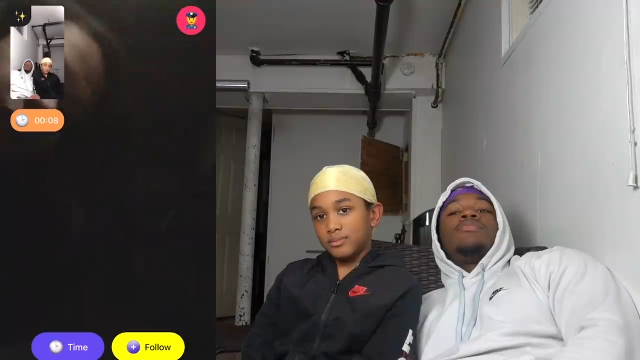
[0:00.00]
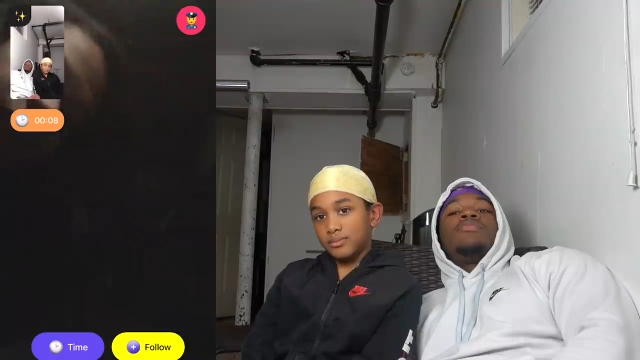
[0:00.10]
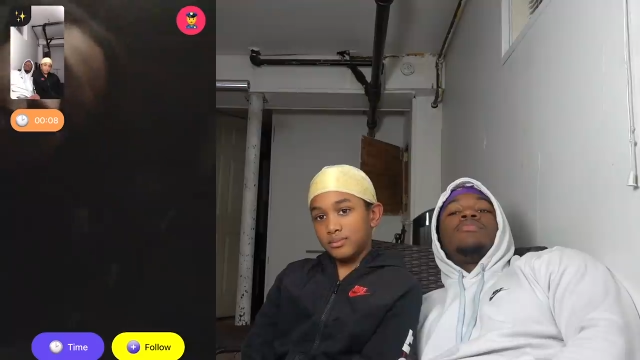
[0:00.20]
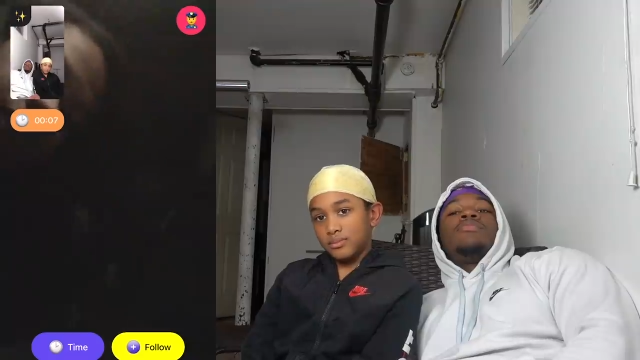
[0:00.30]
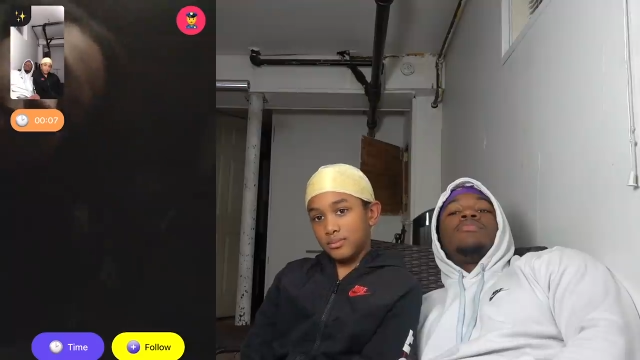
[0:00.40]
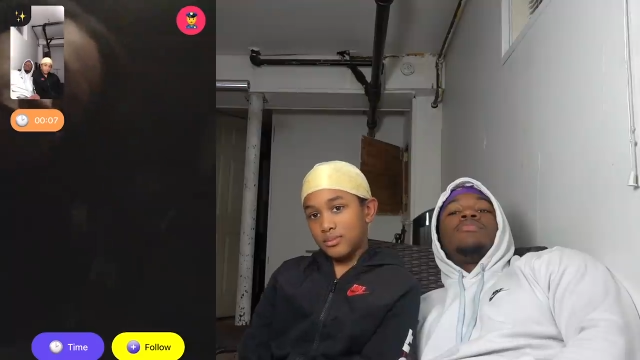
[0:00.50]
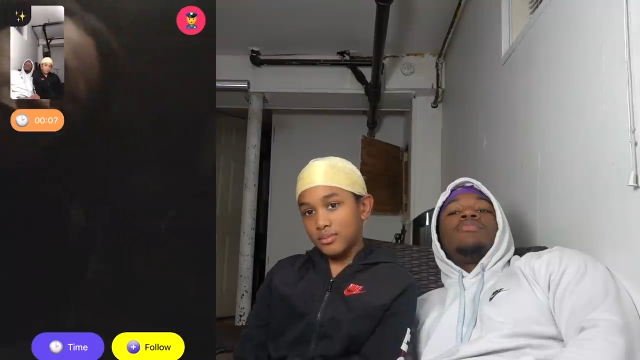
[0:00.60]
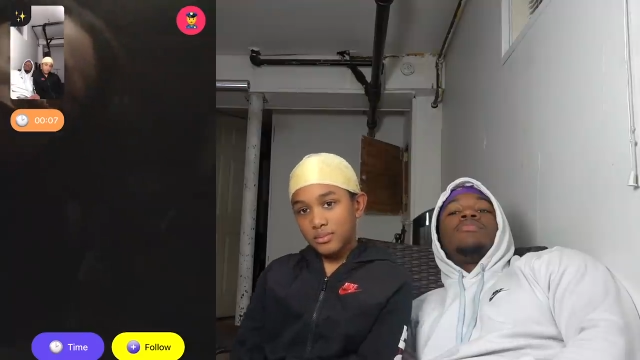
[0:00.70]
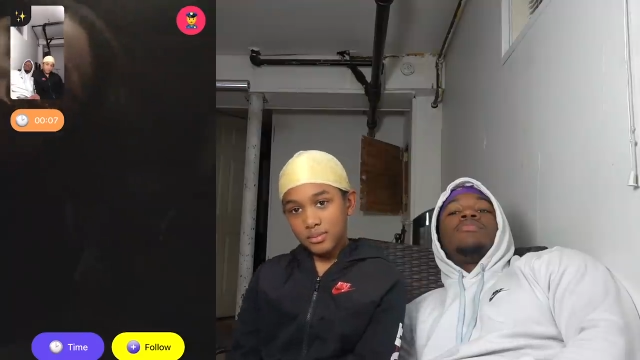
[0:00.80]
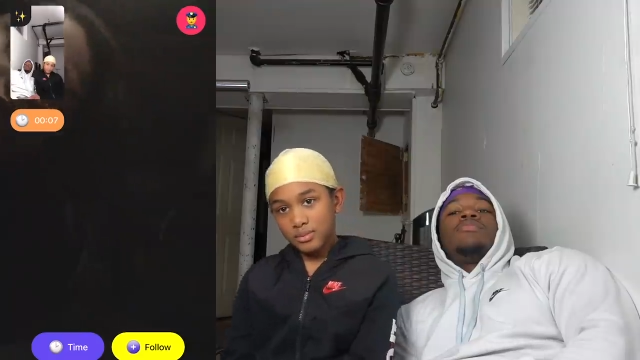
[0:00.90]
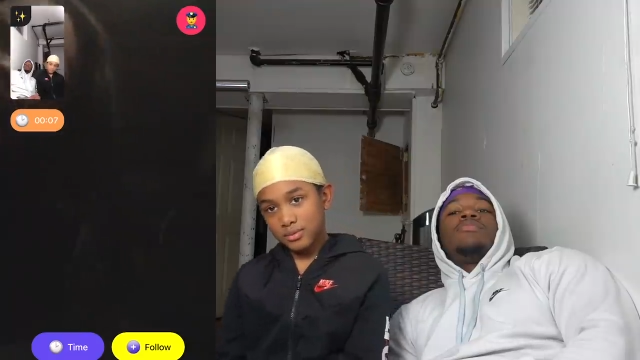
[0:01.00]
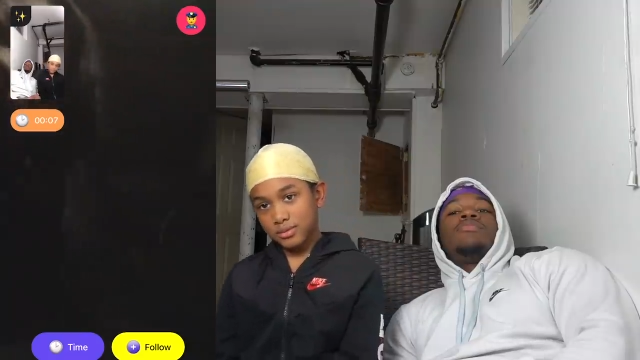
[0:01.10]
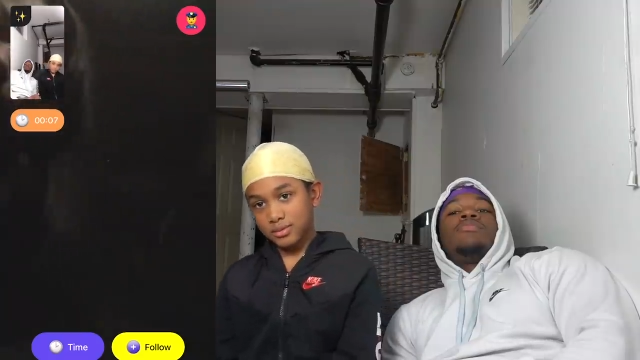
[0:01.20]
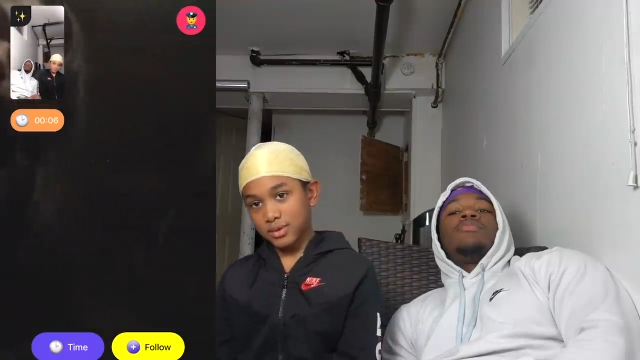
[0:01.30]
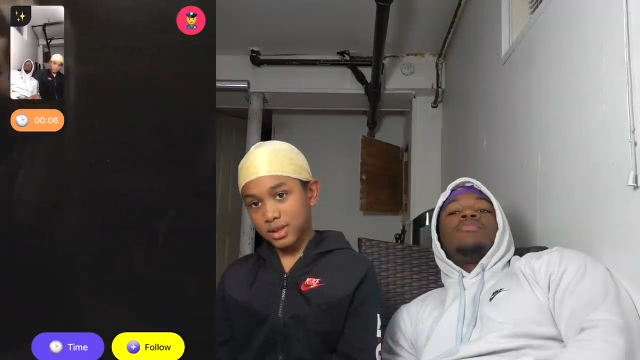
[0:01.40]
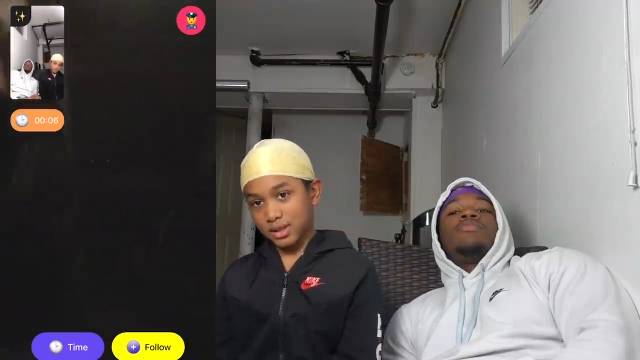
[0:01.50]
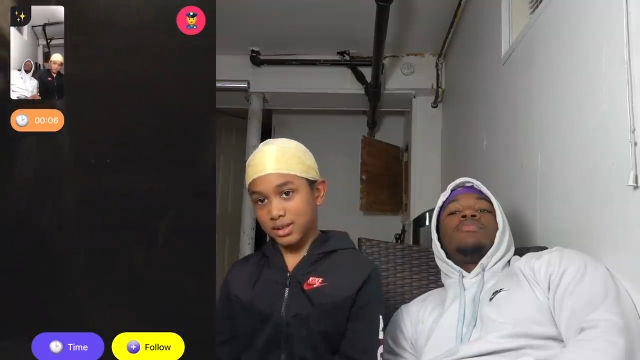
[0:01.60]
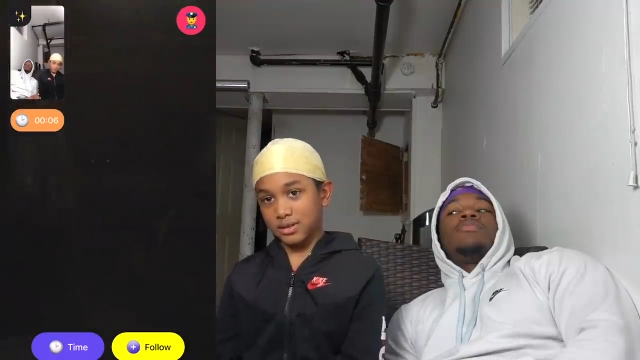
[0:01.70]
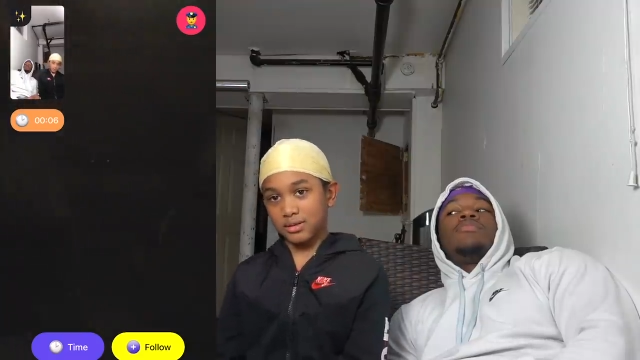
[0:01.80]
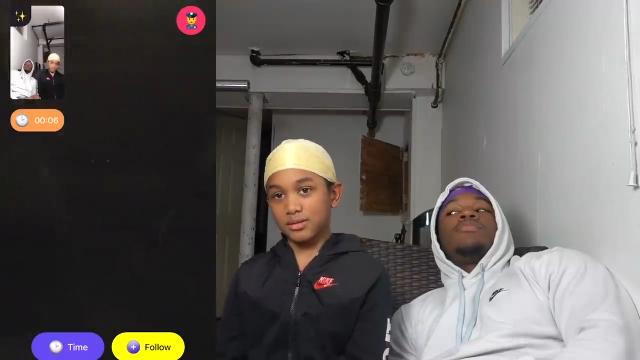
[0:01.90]

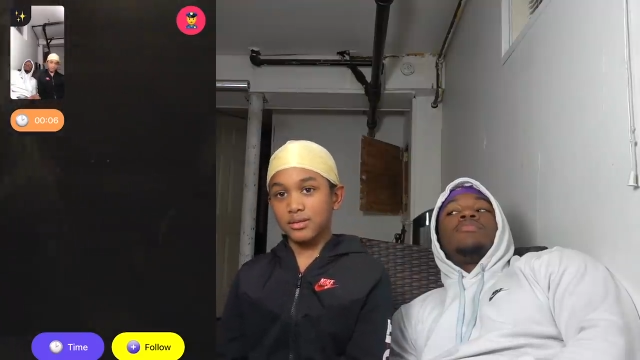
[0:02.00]
(silence)